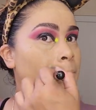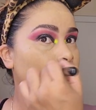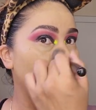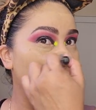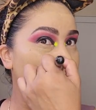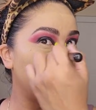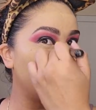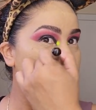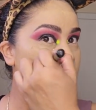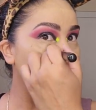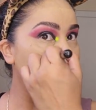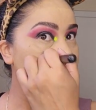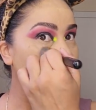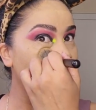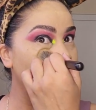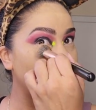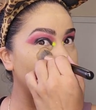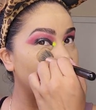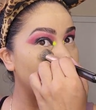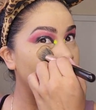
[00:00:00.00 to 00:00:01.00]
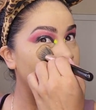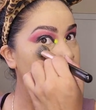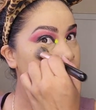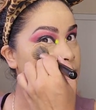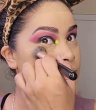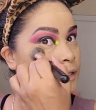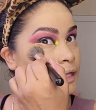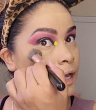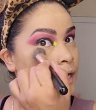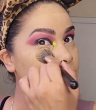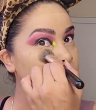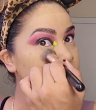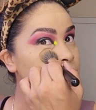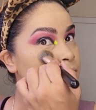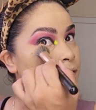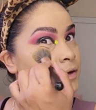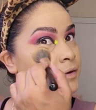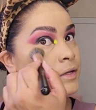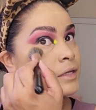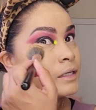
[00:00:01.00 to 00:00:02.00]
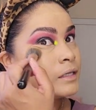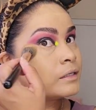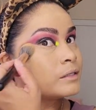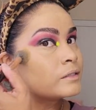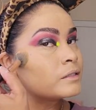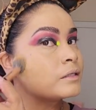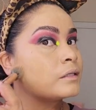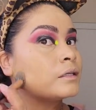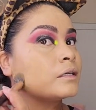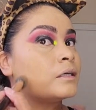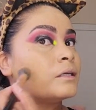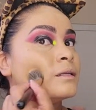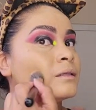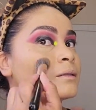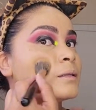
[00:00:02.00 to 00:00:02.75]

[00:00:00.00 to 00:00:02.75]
It goes on, it slides very easily.